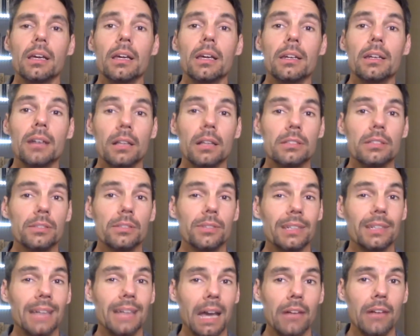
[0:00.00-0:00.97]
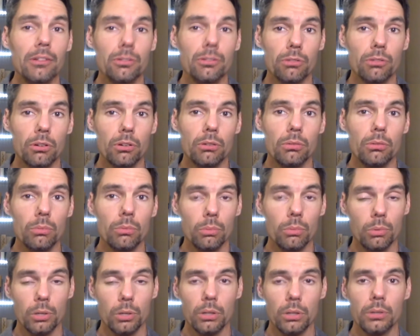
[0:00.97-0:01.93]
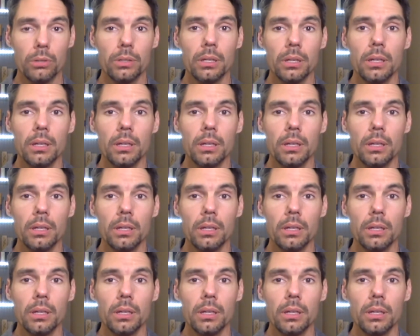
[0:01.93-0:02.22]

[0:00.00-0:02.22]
knowledge of the natural world